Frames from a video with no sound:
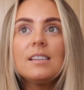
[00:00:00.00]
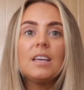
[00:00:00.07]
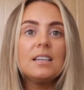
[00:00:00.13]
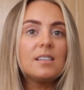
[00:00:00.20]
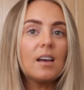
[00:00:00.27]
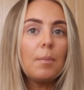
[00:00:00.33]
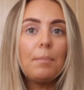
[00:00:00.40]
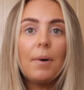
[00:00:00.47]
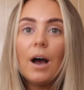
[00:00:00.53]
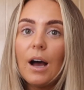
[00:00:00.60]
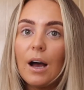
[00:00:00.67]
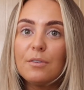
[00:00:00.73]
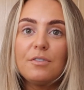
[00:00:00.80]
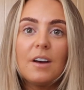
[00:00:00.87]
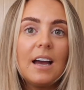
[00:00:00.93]
These are
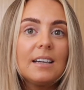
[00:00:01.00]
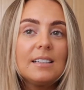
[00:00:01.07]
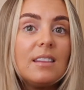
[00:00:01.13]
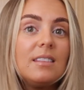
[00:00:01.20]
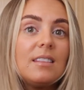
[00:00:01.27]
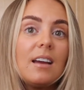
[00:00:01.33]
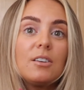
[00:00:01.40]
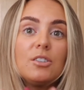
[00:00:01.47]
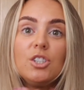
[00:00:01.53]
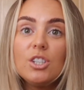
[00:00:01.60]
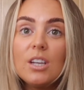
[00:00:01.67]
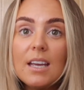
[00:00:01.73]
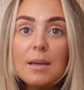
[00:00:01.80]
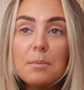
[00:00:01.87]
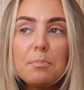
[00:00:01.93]
perfect, they are
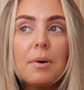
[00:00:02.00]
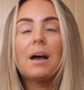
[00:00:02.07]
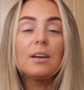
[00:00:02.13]
cheap.